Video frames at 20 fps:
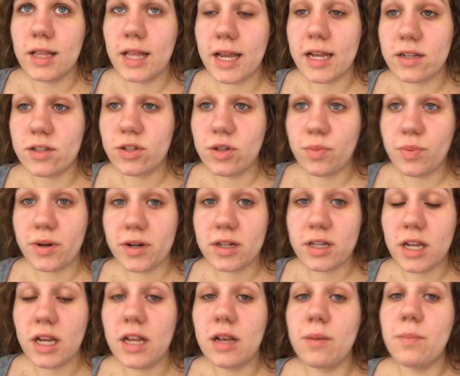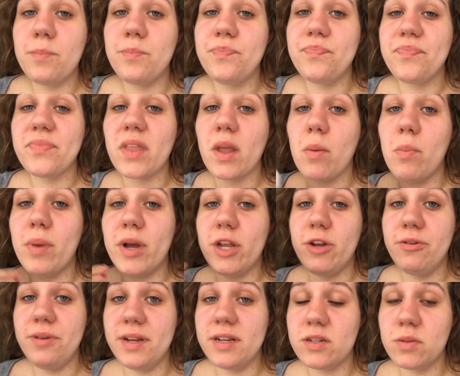like it's super clean
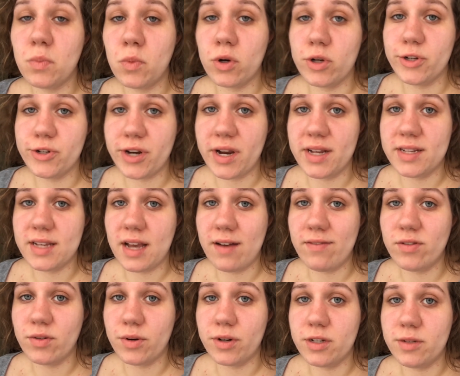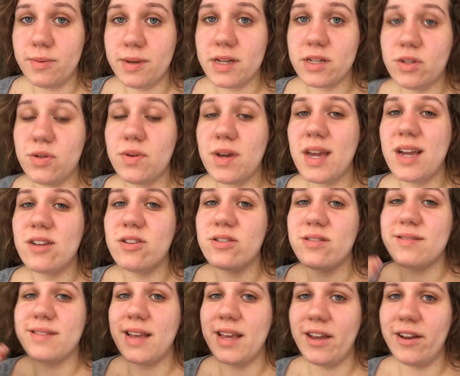but you need to moisturize afterwards because you can't
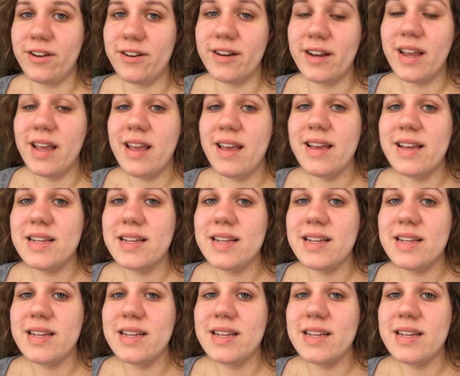just let your